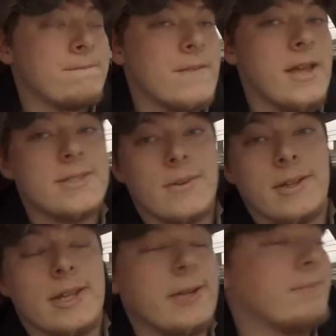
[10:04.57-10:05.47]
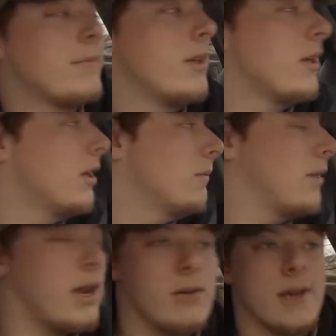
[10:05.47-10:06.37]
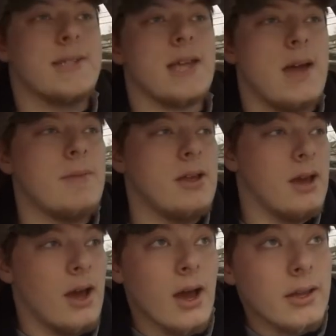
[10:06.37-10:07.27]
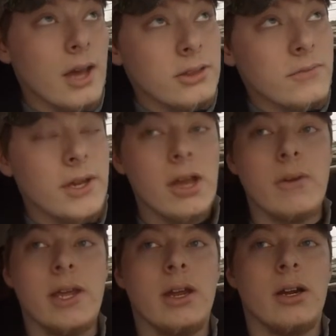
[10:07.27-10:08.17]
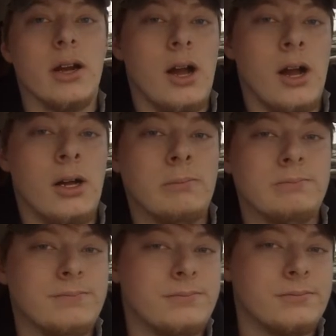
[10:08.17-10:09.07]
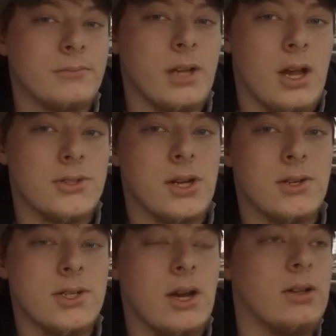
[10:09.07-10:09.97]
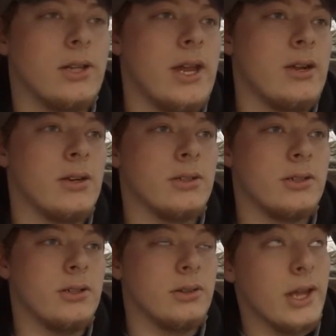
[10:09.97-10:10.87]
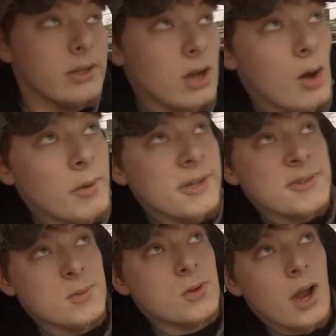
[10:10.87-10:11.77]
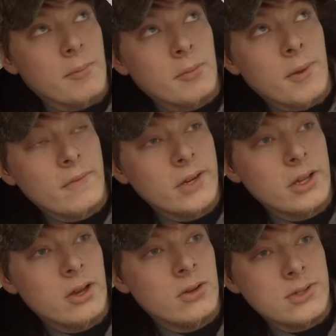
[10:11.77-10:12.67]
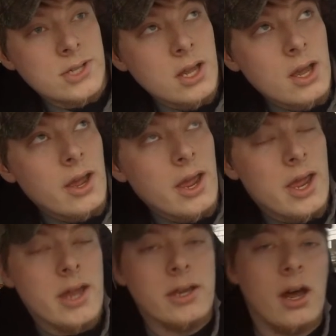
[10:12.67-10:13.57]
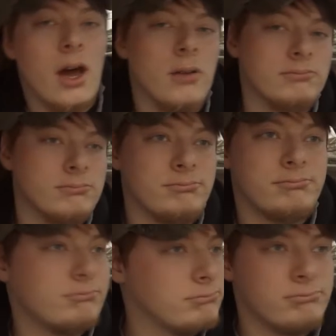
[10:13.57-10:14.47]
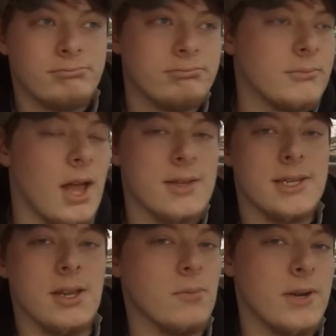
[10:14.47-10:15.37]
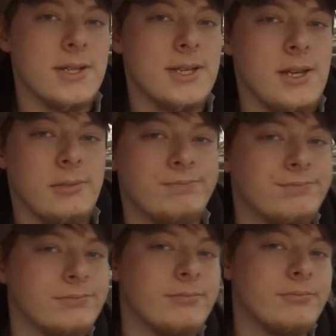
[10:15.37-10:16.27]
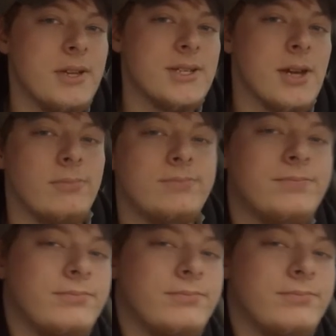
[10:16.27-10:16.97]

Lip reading: It's a red light. But anyways, I'm going to cut the video here. I'll talk to y'all later. Like, comment, and subscribe on my videos. And I'll see you when I see you. Peace out.